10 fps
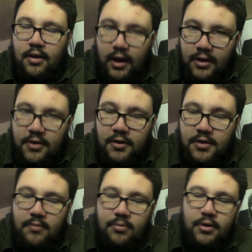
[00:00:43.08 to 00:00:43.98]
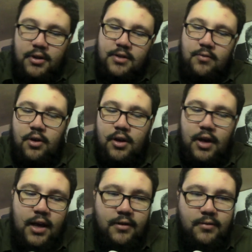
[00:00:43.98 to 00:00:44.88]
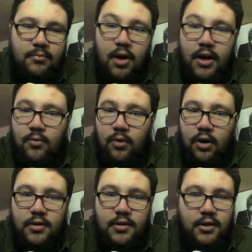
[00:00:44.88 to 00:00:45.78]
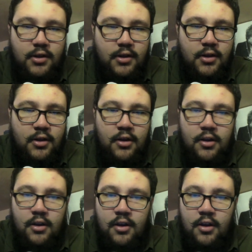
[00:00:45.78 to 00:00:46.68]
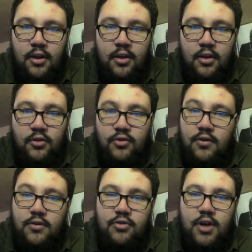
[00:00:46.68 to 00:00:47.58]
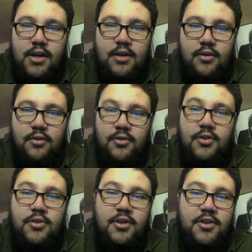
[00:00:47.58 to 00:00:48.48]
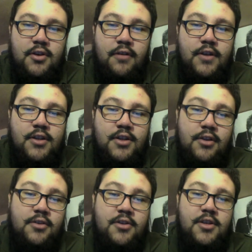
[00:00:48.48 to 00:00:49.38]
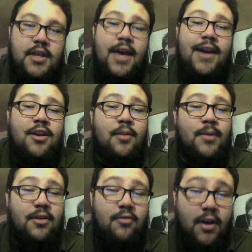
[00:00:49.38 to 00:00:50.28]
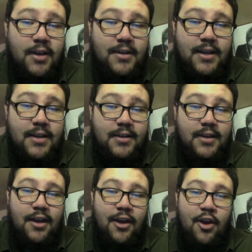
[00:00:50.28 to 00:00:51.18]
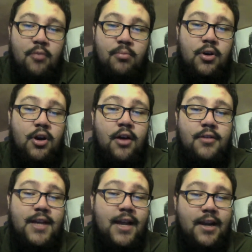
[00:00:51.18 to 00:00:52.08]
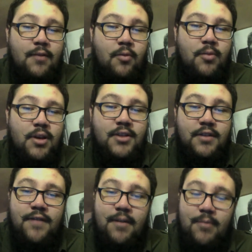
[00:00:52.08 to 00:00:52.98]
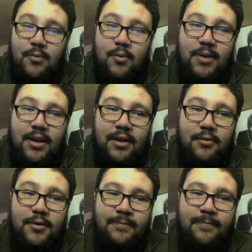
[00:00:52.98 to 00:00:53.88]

i took this on board as it were and mine was draw a dragon who's just discovered a solution to the economic crisis but can't tell anyone because his family will be killed